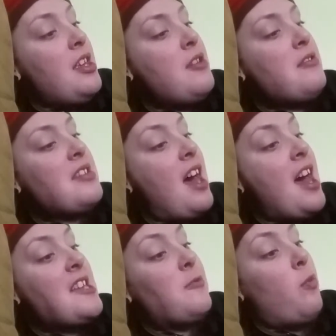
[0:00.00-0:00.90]
Hugh's
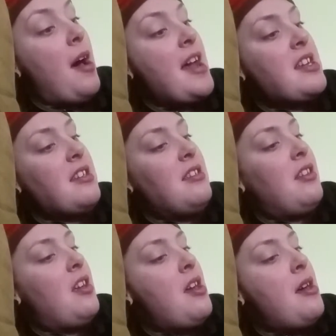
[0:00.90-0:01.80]
eyes widened.
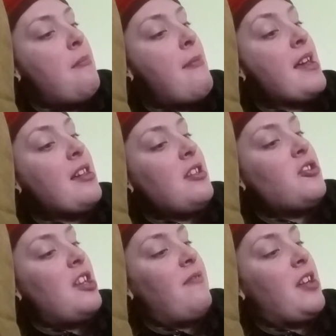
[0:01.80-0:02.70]
Michael and
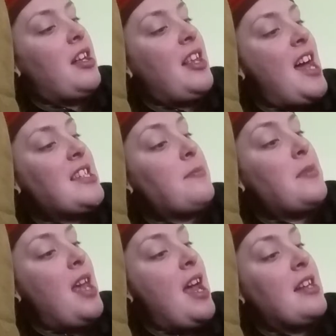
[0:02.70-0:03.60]
Jennifer
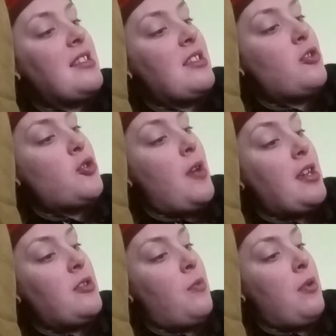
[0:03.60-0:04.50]
clasped hands and
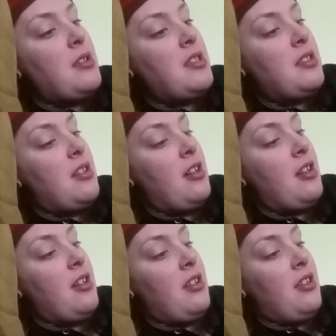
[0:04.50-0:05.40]
shrank towards
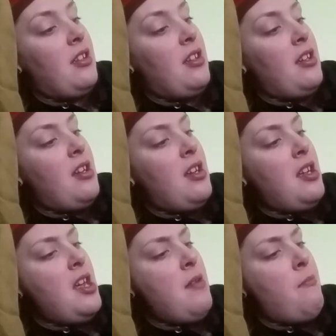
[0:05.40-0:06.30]
her.
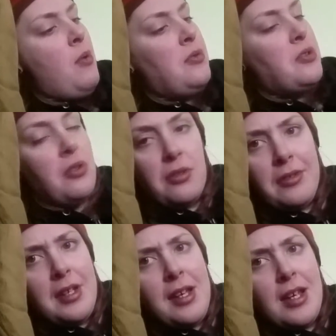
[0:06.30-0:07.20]
"It most
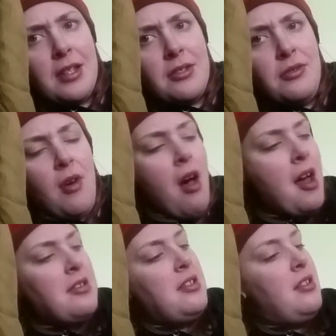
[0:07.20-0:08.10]
certainly is
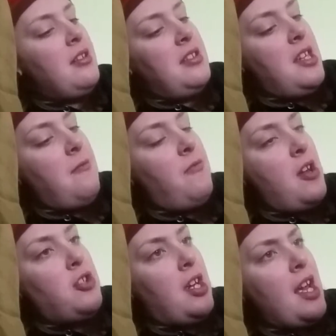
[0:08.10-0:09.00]
not," said
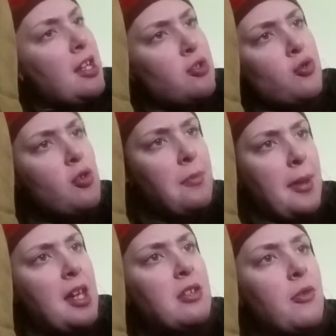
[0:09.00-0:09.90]
Frederick,
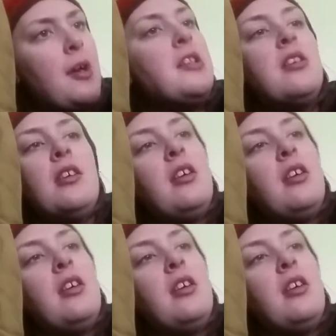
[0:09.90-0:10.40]
extremely annoyed.